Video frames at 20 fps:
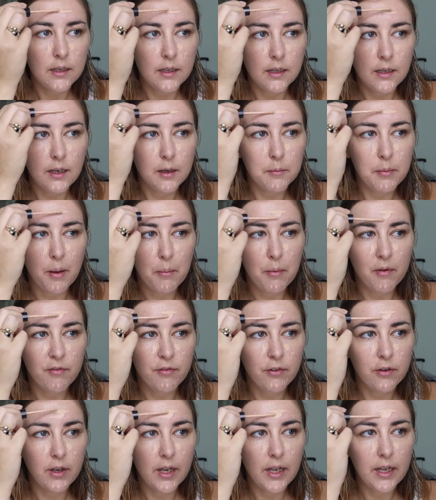A little bit on my
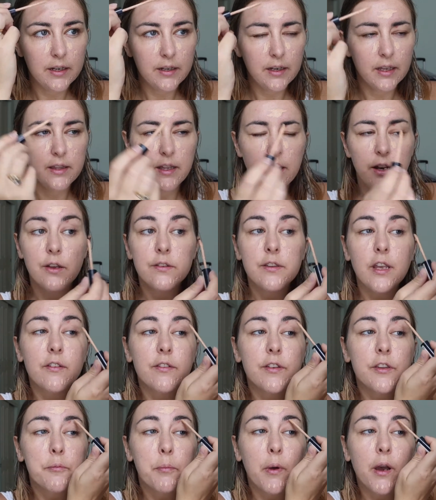forehead, and then I also have
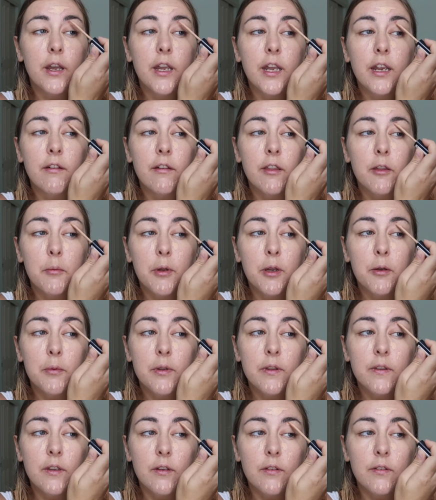a spot here at the
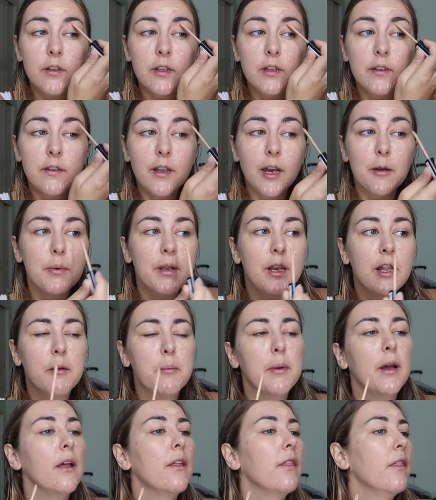moment, so I'm just going to dab a little
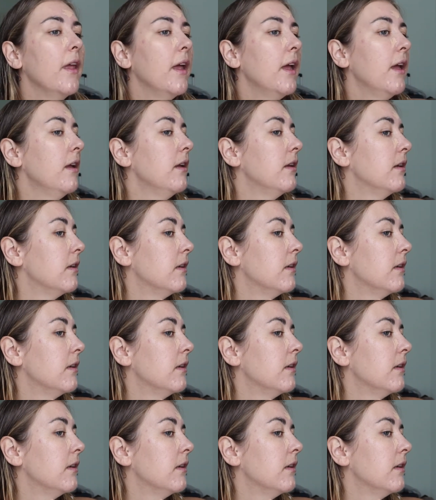bit on there.